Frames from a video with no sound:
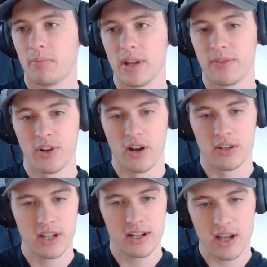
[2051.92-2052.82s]
If you're on
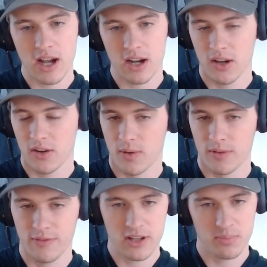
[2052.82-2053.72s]
TikTok or
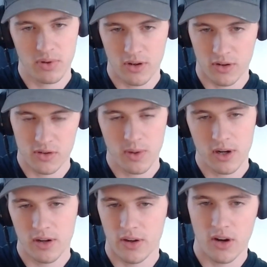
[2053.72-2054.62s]
Facebook or
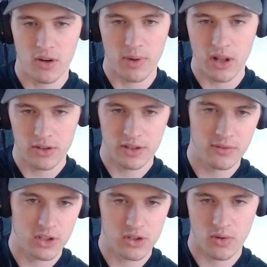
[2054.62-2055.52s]
Twitter, they're all
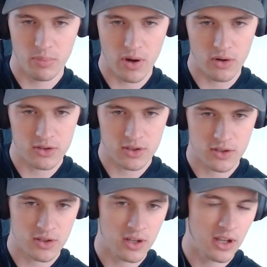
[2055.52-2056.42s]
relatively short
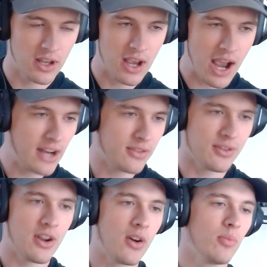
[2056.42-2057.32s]
posts. I
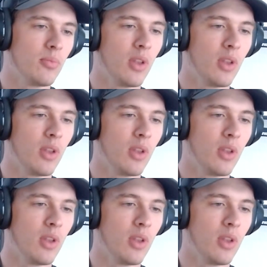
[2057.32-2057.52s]
don't know.